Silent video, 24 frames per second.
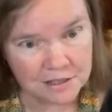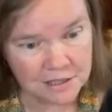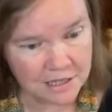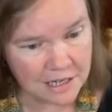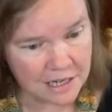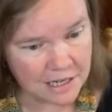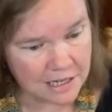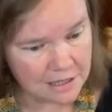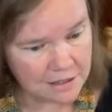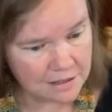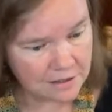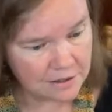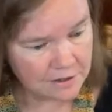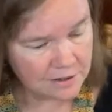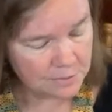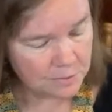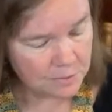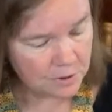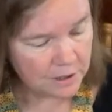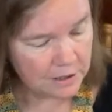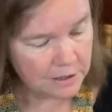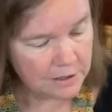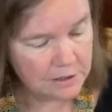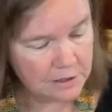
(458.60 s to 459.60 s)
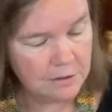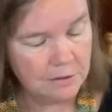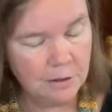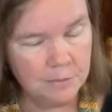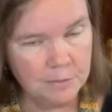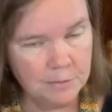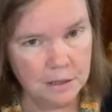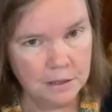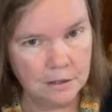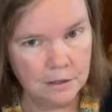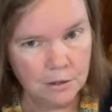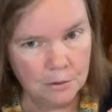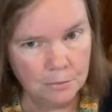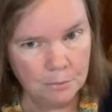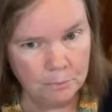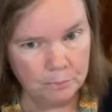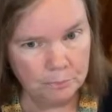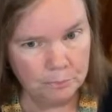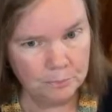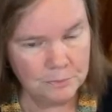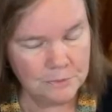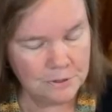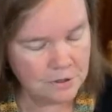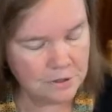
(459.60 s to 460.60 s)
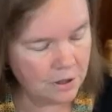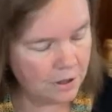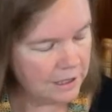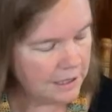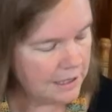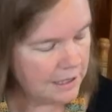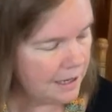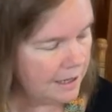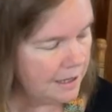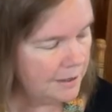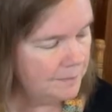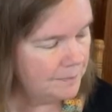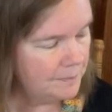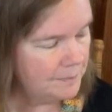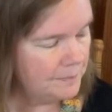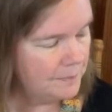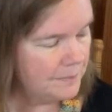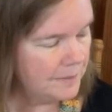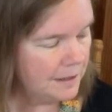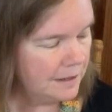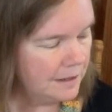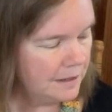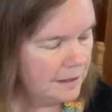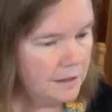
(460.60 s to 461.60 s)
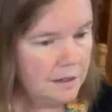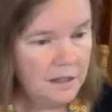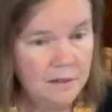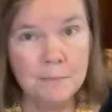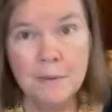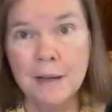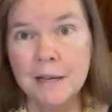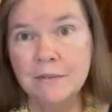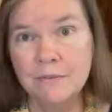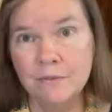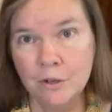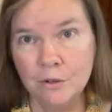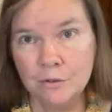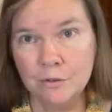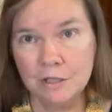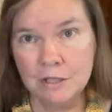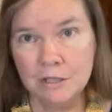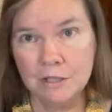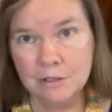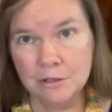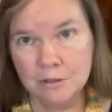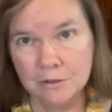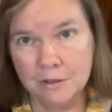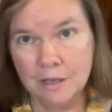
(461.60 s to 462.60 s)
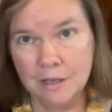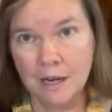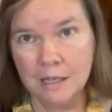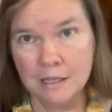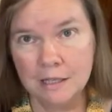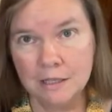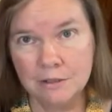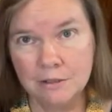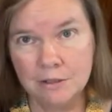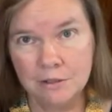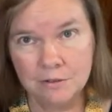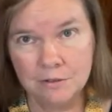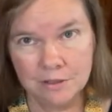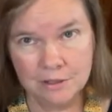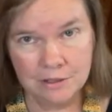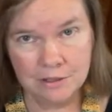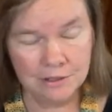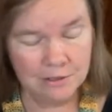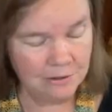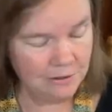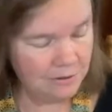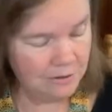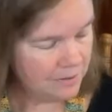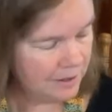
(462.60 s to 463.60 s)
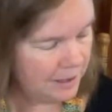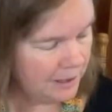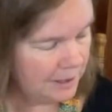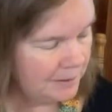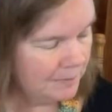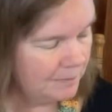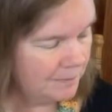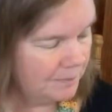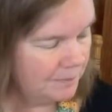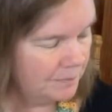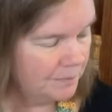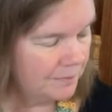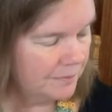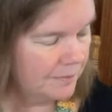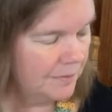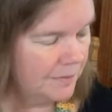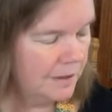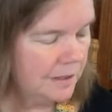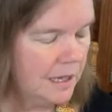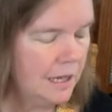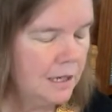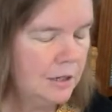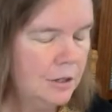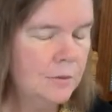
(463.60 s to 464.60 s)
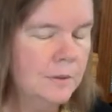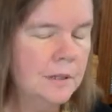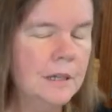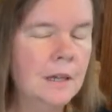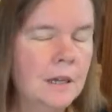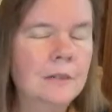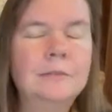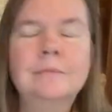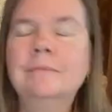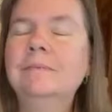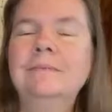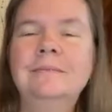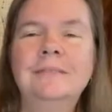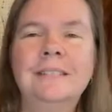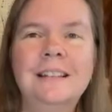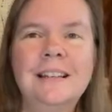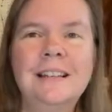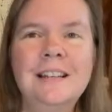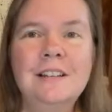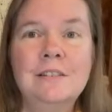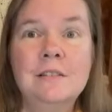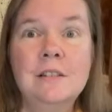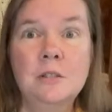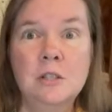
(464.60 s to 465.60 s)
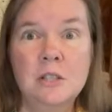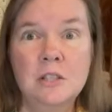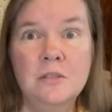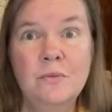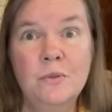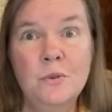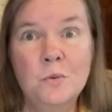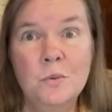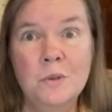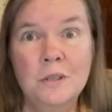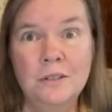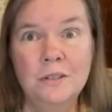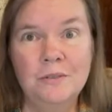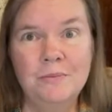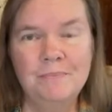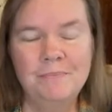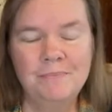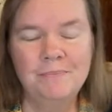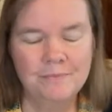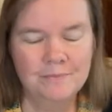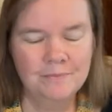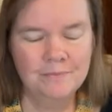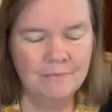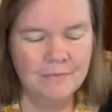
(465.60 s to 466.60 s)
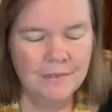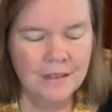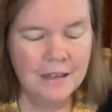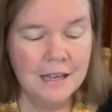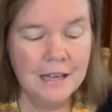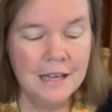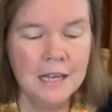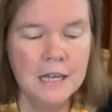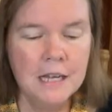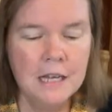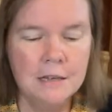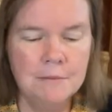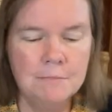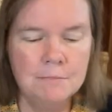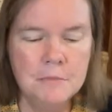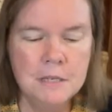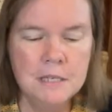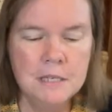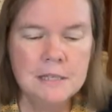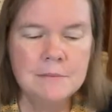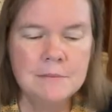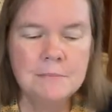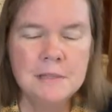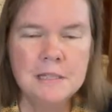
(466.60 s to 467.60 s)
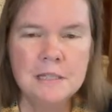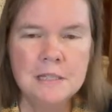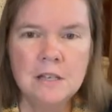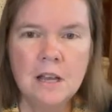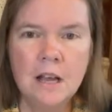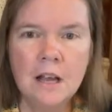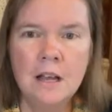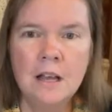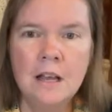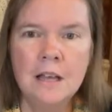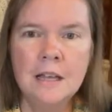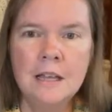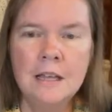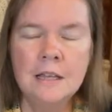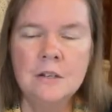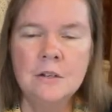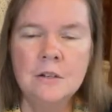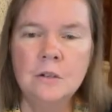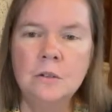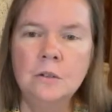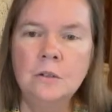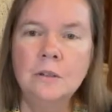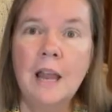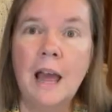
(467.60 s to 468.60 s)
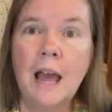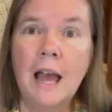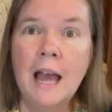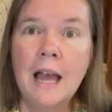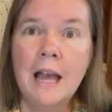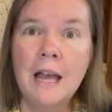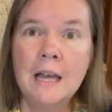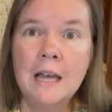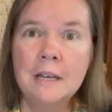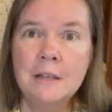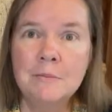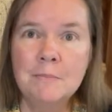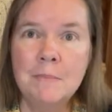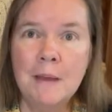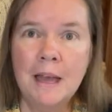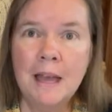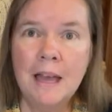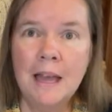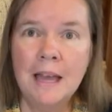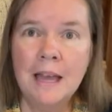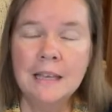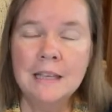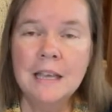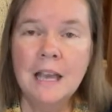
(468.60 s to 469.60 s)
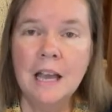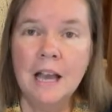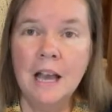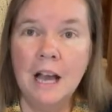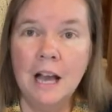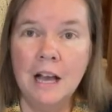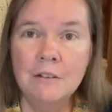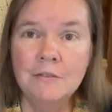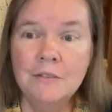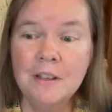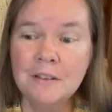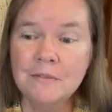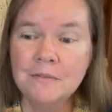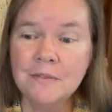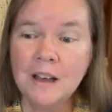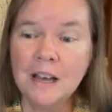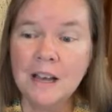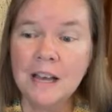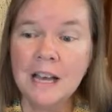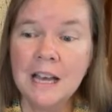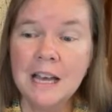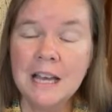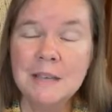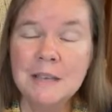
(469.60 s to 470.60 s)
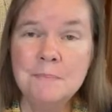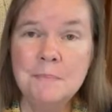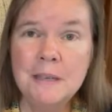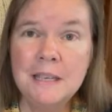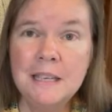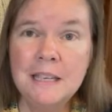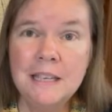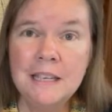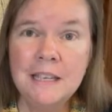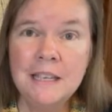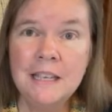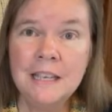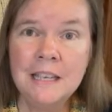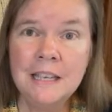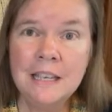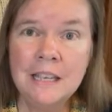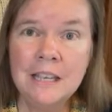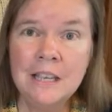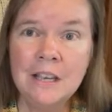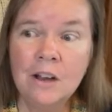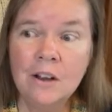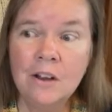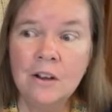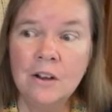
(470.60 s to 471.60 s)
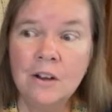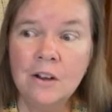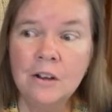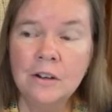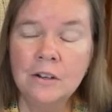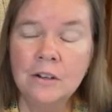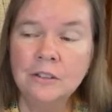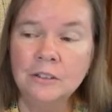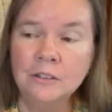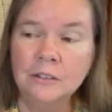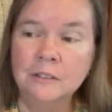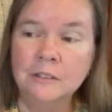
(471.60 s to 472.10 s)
the keys this morning, so I'm going to go start again. My phone can do it. I can do it too, right? Okay, here we go. This is for real. Miss MacDonald had a bag of F-I-B-E-R.